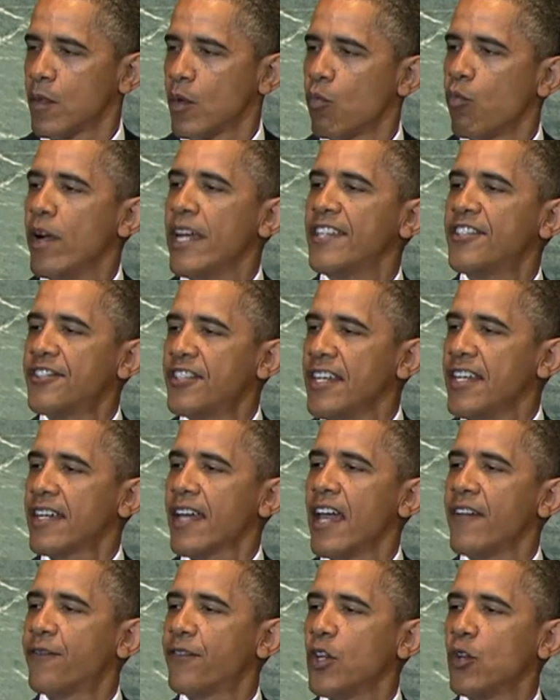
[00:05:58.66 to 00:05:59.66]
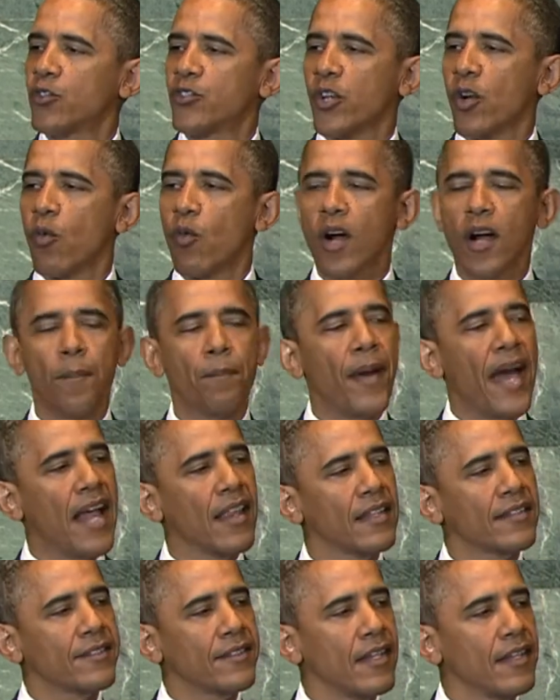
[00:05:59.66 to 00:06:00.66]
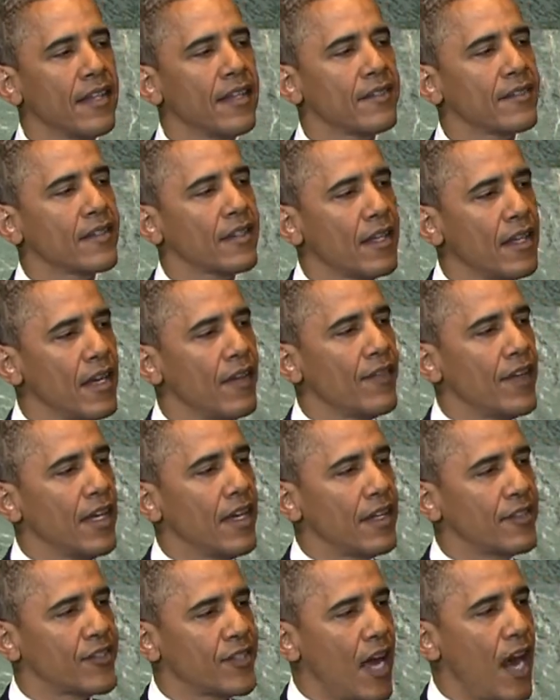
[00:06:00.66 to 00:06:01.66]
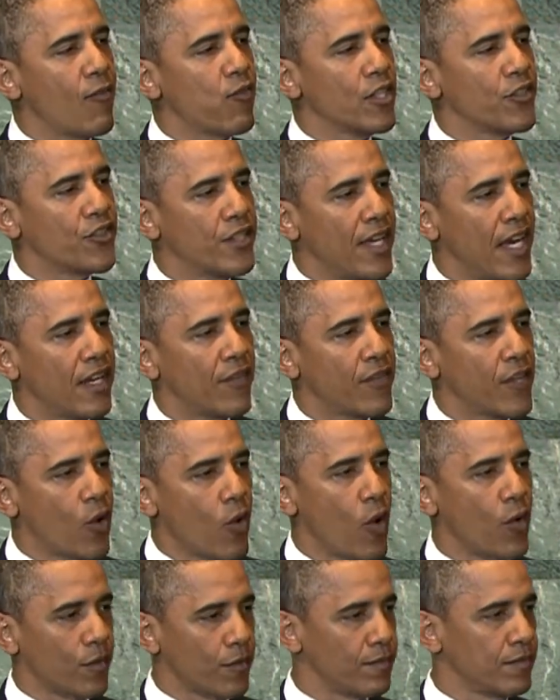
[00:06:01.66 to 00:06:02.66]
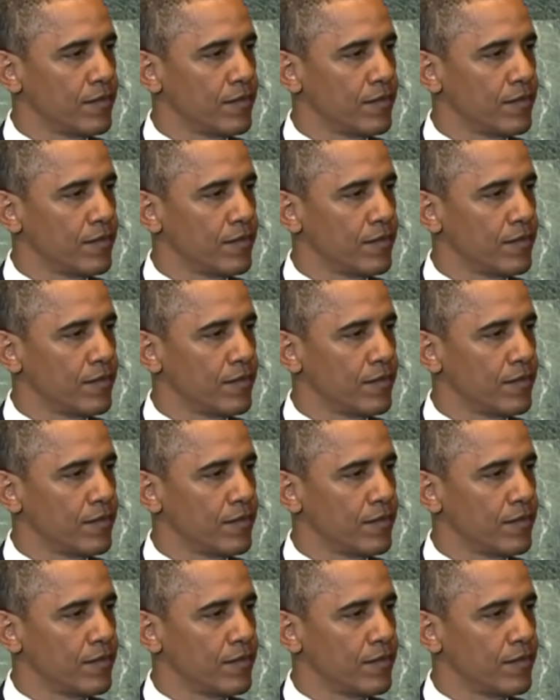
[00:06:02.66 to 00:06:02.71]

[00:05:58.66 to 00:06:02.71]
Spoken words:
We seek a future where Palestinians live in a sovereign state of their own,